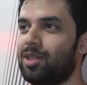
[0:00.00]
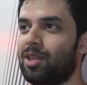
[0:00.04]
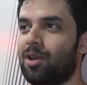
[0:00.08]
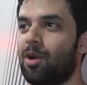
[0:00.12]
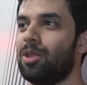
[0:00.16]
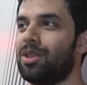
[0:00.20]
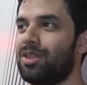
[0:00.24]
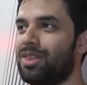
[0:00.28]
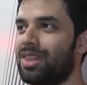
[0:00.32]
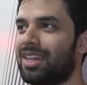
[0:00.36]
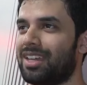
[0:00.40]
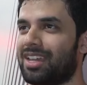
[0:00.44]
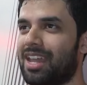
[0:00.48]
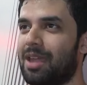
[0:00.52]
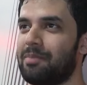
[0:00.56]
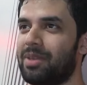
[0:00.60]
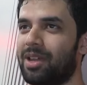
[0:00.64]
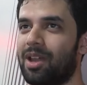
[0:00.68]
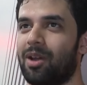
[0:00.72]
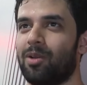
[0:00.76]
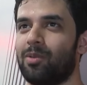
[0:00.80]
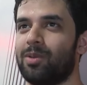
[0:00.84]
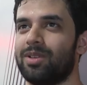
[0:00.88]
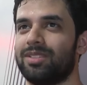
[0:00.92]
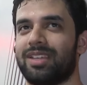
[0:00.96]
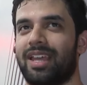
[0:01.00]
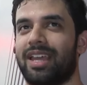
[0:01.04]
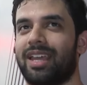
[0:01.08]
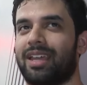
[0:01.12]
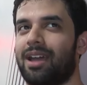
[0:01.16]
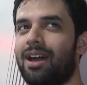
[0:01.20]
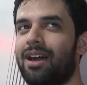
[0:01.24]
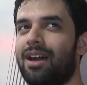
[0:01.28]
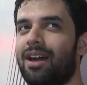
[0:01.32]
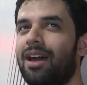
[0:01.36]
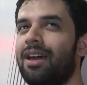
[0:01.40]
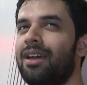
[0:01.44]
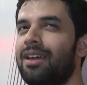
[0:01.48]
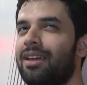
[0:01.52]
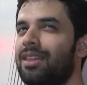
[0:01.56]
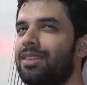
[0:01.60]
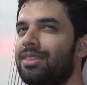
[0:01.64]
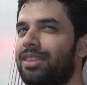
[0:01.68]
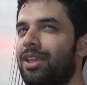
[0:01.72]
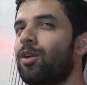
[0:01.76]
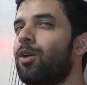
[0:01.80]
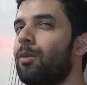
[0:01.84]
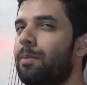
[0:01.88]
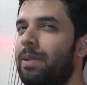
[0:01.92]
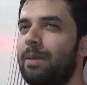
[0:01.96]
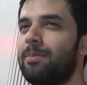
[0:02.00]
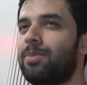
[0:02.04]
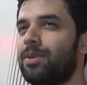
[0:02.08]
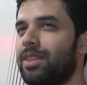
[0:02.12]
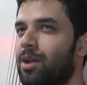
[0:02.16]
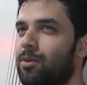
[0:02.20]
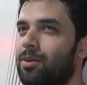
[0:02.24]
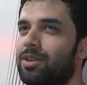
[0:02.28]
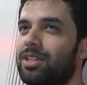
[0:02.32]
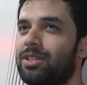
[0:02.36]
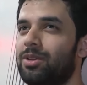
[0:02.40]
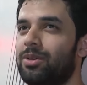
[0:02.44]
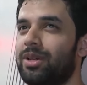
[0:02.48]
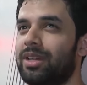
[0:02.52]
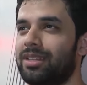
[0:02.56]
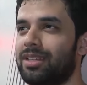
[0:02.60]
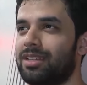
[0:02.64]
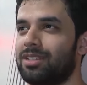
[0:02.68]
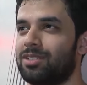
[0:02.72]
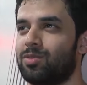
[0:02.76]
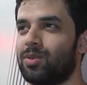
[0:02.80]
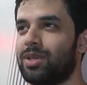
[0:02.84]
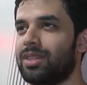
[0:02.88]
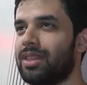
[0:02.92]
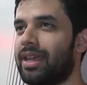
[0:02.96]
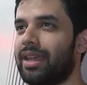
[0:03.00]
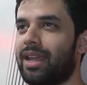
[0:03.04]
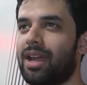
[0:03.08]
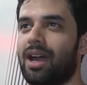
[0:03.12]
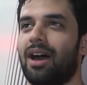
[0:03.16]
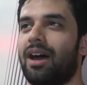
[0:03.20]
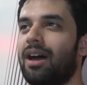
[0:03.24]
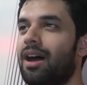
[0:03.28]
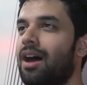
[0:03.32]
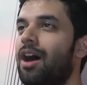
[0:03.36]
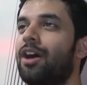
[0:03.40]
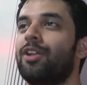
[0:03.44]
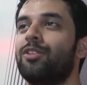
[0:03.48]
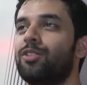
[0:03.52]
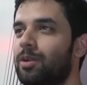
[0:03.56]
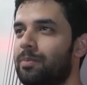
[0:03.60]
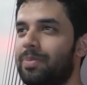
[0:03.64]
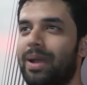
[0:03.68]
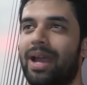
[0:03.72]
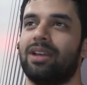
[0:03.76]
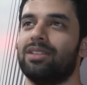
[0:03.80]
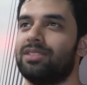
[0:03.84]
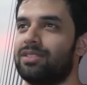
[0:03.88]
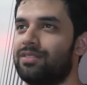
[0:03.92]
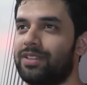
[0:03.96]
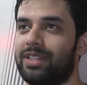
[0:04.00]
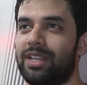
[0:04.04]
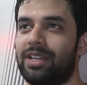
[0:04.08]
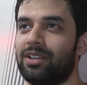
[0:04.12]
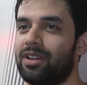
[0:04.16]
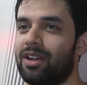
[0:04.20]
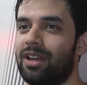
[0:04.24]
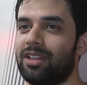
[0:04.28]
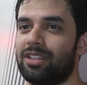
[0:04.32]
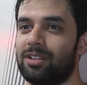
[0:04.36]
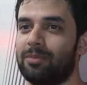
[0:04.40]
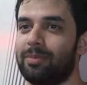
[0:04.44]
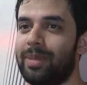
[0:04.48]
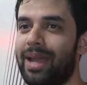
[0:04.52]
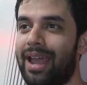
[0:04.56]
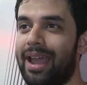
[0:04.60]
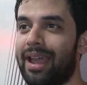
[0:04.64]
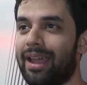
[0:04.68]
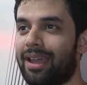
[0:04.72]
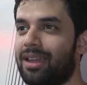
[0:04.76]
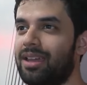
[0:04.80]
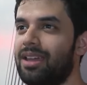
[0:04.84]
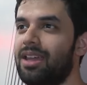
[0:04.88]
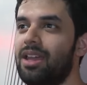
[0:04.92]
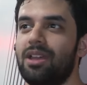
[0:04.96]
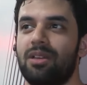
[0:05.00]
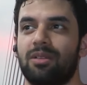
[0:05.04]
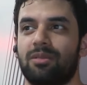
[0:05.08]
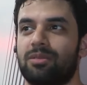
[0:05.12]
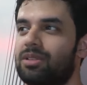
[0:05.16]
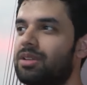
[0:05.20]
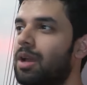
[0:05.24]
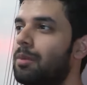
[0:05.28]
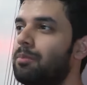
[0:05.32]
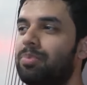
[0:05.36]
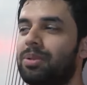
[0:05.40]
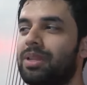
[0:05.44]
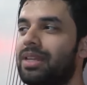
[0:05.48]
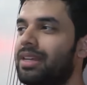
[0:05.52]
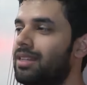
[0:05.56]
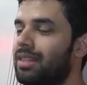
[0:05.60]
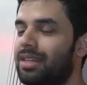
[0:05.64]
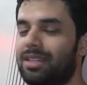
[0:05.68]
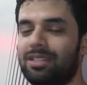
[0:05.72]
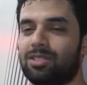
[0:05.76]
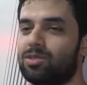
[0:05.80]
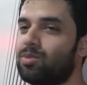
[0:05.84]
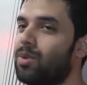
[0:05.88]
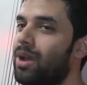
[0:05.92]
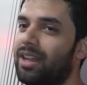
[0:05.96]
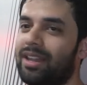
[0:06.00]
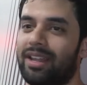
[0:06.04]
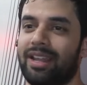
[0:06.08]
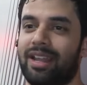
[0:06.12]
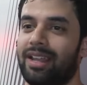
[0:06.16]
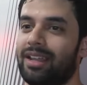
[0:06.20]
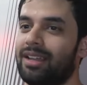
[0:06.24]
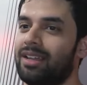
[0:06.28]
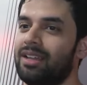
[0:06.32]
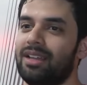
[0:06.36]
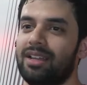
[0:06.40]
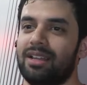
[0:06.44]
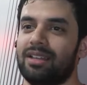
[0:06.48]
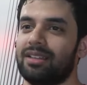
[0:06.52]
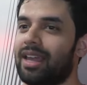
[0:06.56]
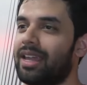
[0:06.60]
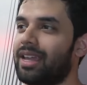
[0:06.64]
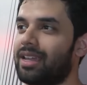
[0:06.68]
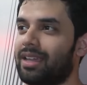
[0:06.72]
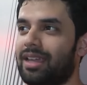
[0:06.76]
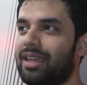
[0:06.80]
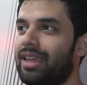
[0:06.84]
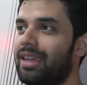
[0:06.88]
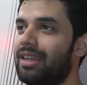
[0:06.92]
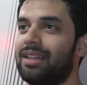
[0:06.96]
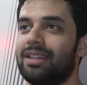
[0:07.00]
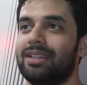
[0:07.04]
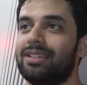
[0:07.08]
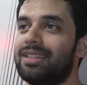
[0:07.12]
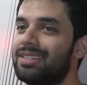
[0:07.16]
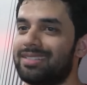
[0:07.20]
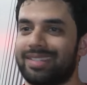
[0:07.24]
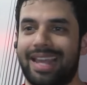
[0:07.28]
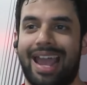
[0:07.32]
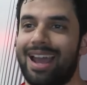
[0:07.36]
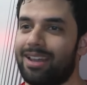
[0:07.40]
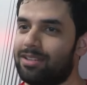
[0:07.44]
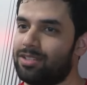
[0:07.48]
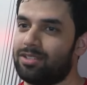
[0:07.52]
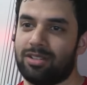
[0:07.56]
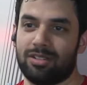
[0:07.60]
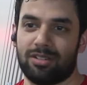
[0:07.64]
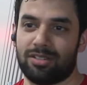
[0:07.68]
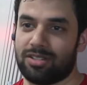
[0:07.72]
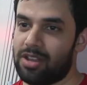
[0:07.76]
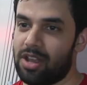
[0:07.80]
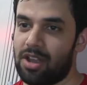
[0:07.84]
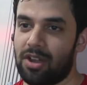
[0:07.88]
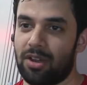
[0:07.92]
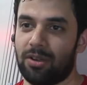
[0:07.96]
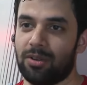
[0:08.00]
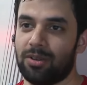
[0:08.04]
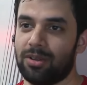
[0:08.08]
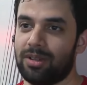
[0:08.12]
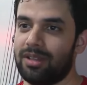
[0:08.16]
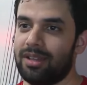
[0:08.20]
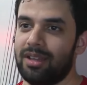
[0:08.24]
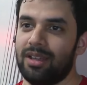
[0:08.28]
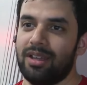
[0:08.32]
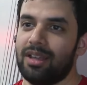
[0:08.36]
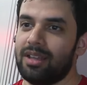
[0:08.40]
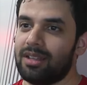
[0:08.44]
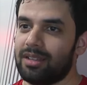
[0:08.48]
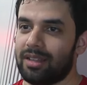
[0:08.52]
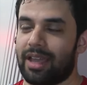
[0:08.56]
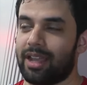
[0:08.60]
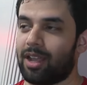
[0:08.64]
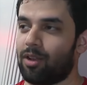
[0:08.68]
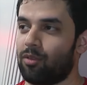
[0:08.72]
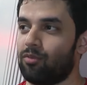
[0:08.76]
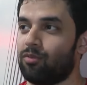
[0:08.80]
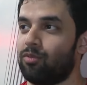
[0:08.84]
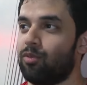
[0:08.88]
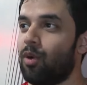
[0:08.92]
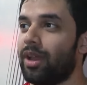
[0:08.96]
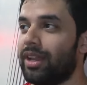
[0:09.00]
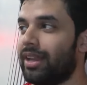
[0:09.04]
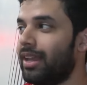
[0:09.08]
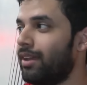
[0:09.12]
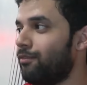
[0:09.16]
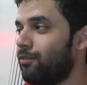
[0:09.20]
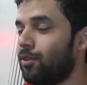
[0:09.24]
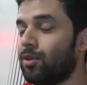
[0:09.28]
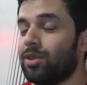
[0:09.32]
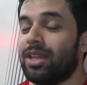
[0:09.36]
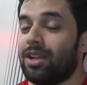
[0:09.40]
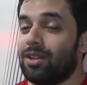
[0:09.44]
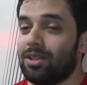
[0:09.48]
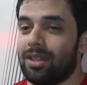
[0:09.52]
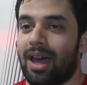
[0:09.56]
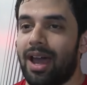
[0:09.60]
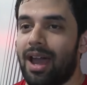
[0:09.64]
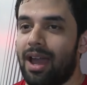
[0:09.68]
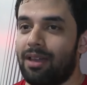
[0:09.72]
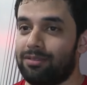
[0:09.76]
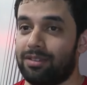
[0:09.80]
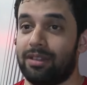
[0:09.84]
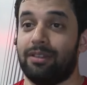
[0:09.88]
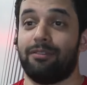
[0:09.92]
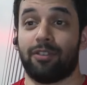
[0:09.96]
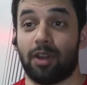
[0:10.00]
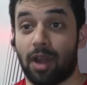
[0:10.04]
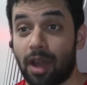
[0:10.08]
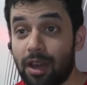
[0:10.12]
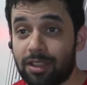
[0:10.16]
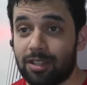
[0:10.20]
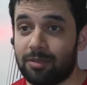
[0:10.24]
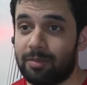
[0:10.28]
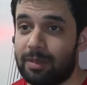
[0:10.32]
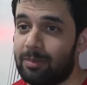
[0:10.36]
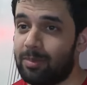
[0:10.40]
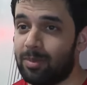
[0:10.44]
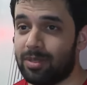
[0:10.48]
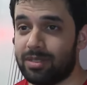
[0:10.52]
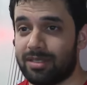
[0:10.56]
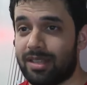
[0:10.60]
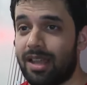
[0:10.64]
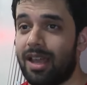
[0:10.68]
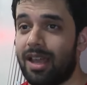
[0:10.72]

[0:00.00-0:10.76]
The only thing that kept me going was like, there are people that were doing this with like 100 pounds of gear on their back, completely sweaty, like in a disaster zone, like running for their lives and for other people's